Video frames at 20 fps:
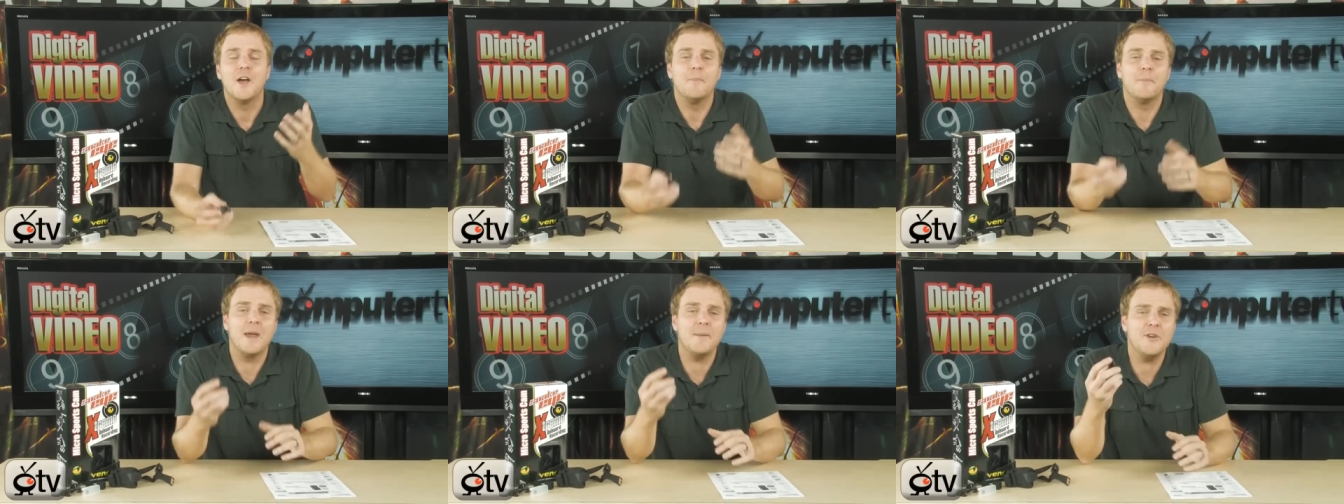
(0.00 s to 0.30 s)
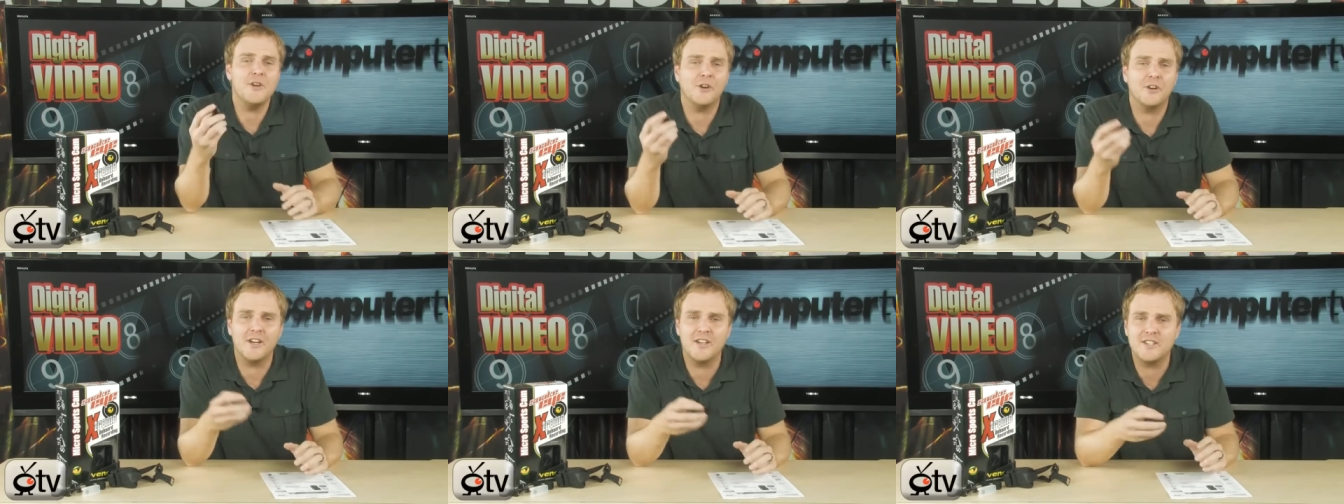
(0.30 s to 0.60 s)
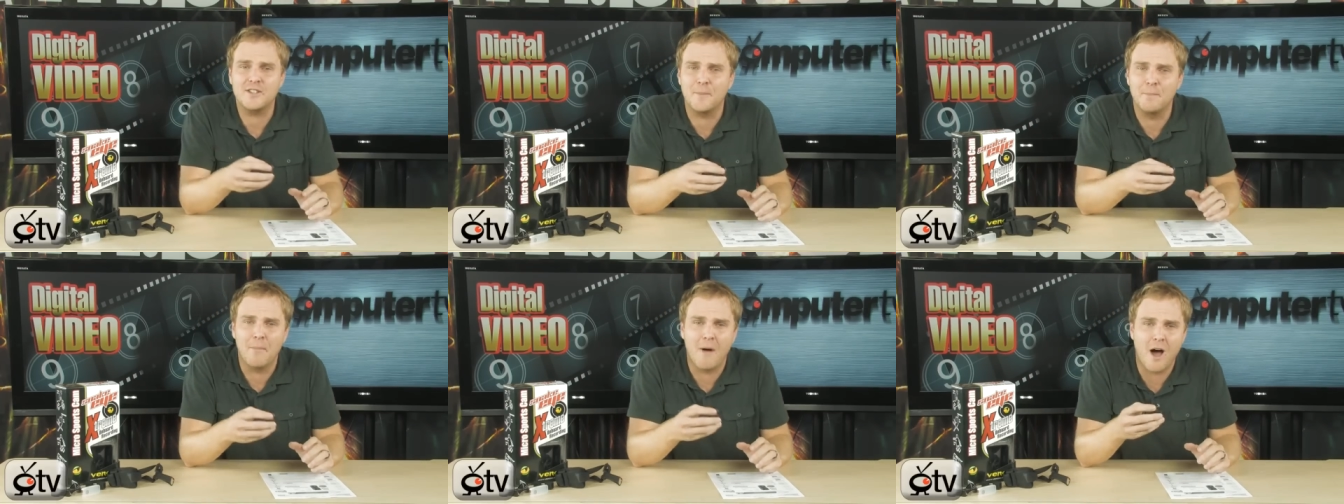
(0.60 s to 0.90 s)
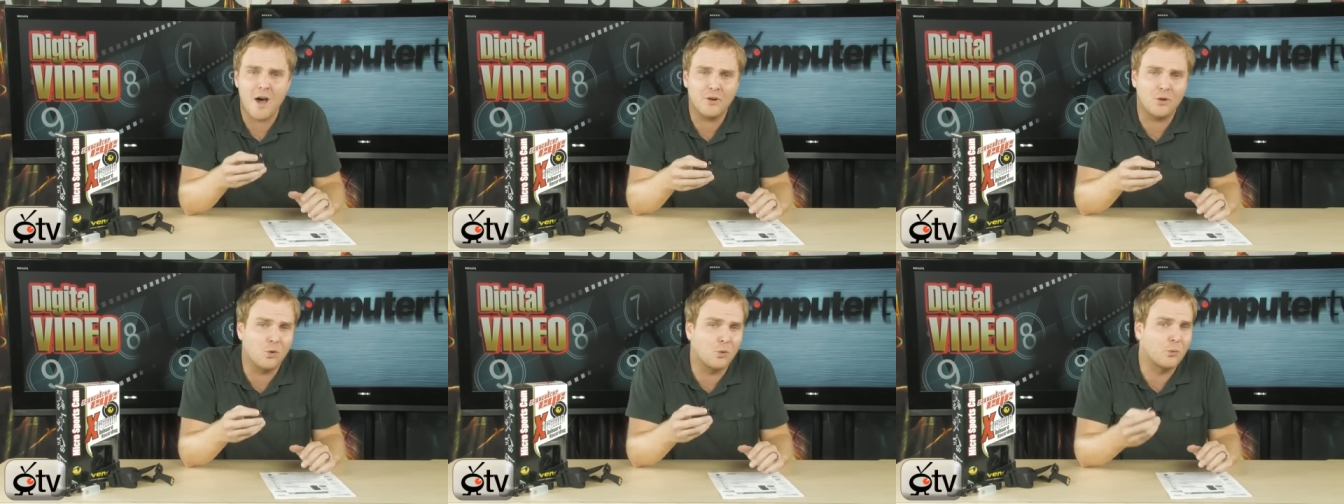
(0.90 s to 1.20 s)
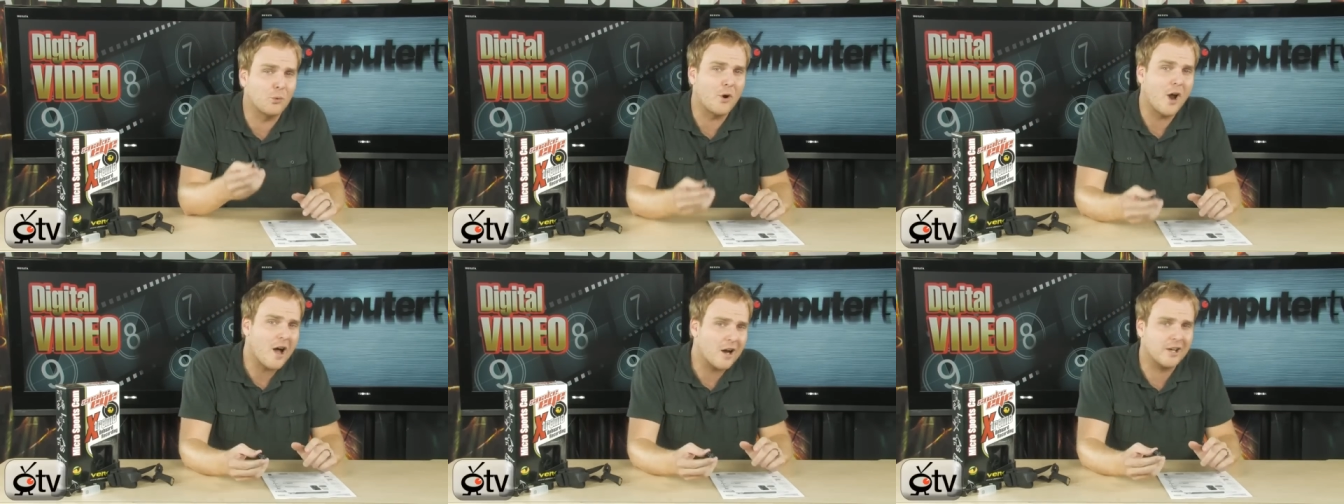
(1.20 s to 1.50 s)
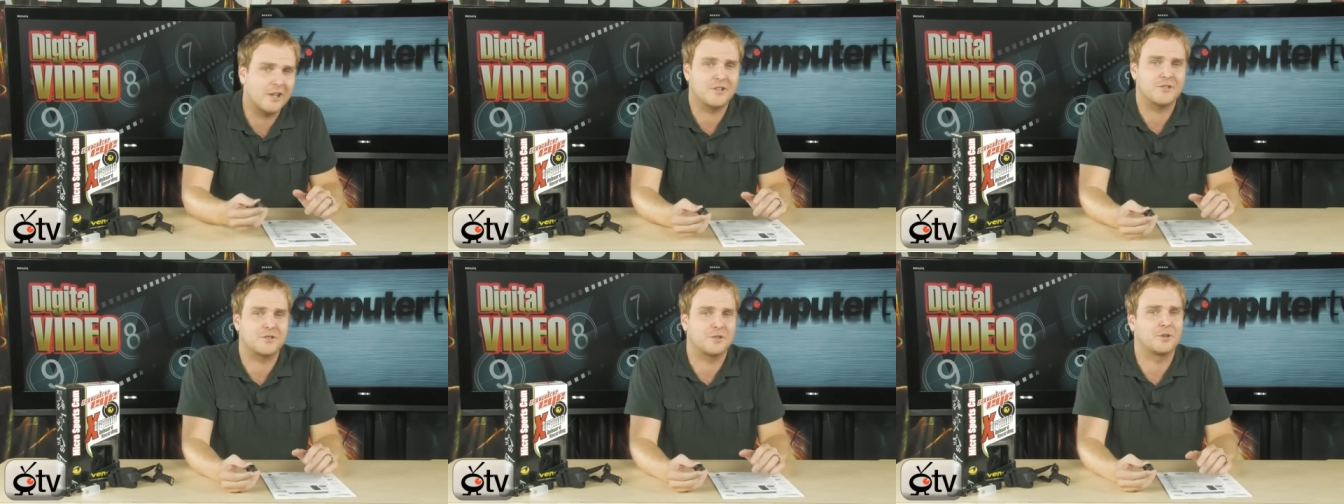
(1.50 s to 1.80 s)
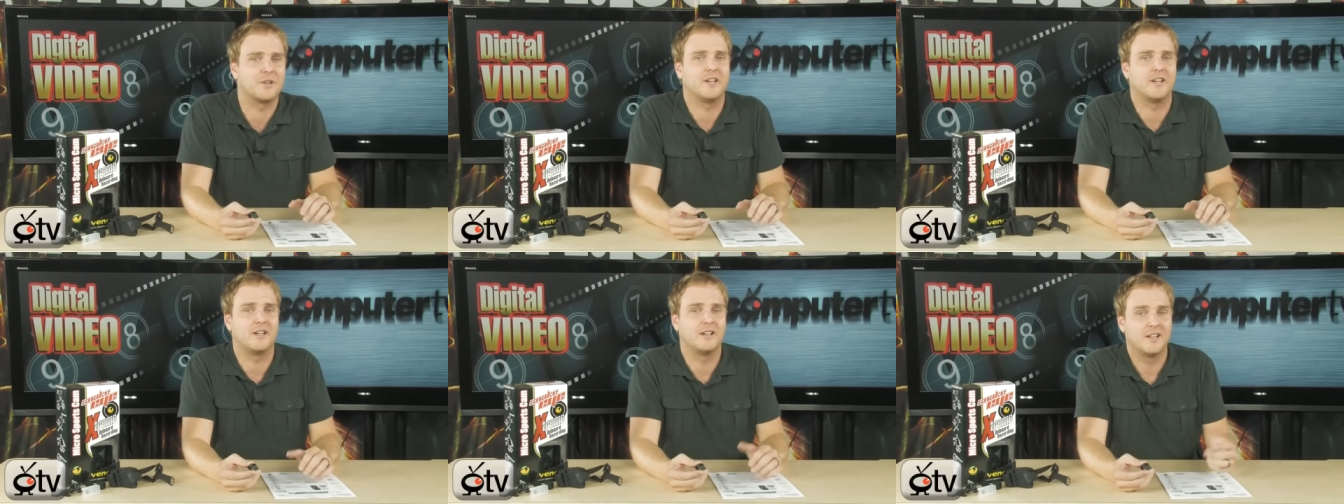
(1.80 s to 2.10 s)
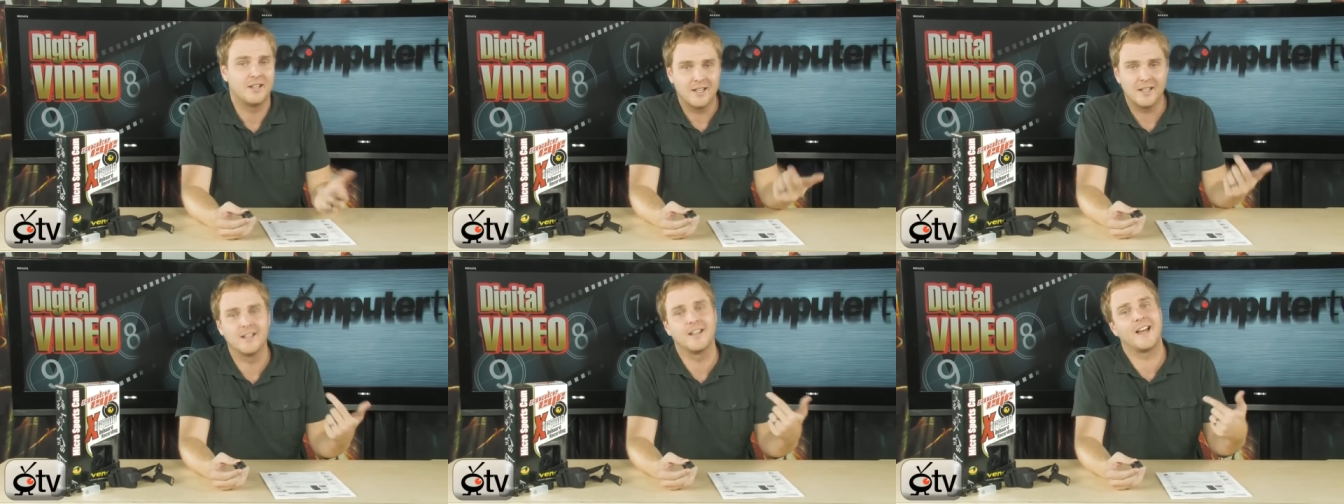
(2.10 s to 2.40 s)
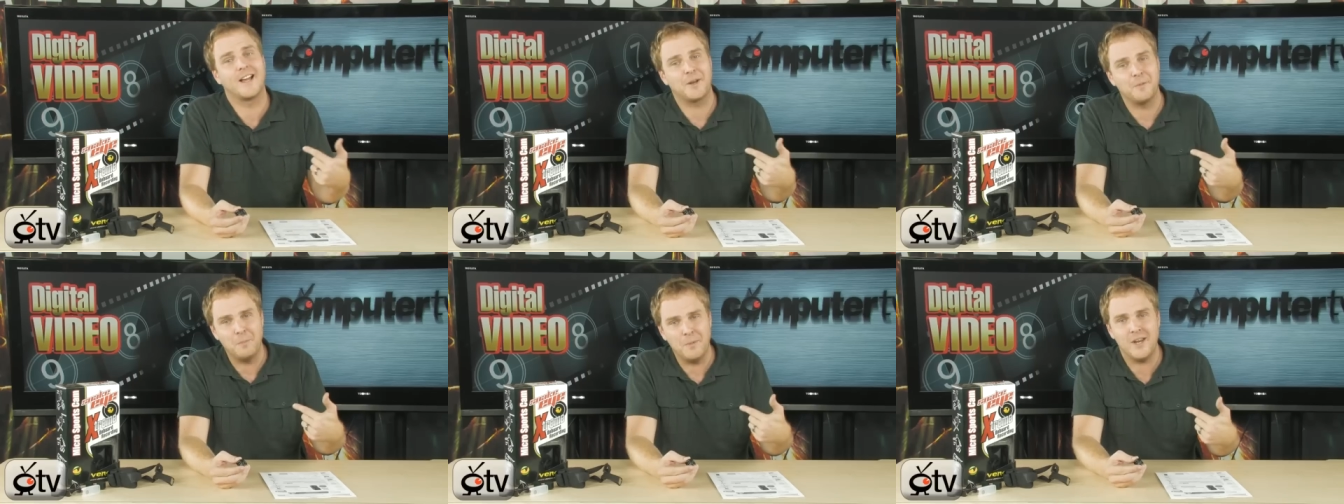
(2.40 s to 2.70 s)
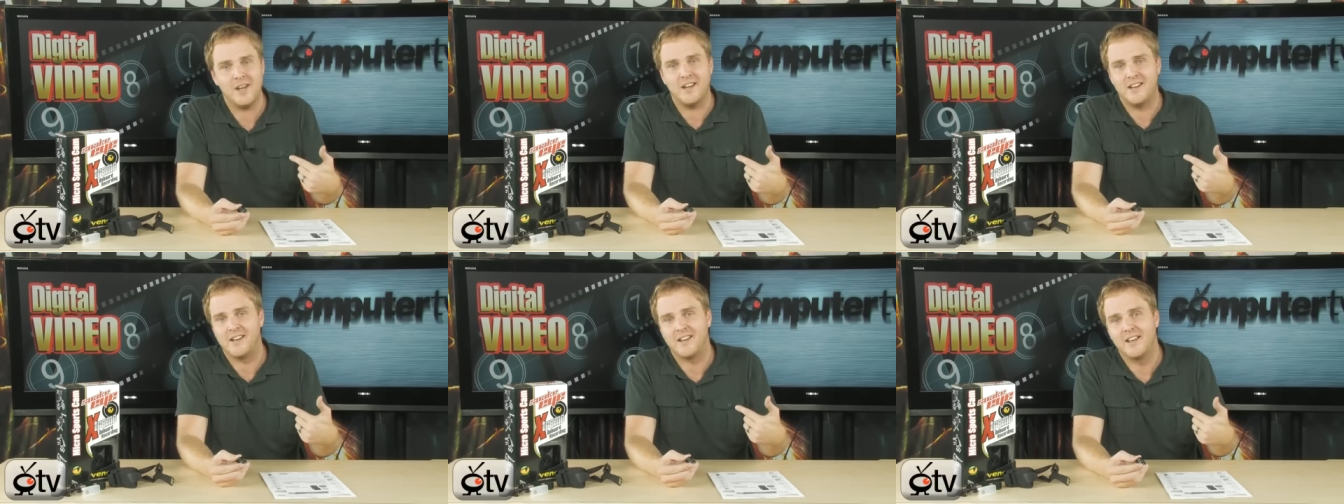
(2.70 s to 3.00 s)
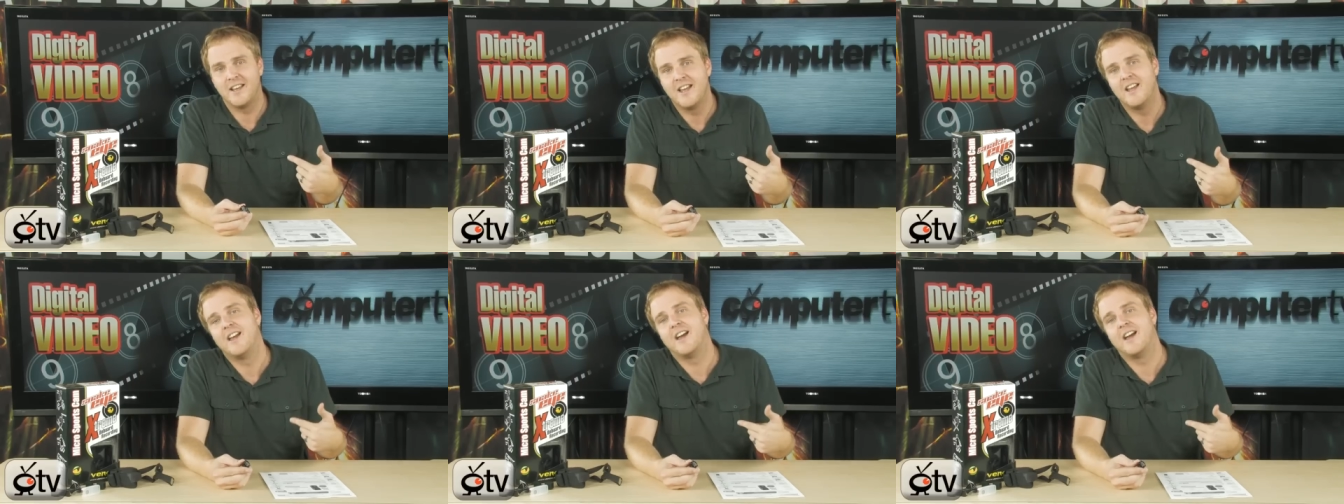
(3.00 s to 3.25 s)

maybe you're into model rocketry like me.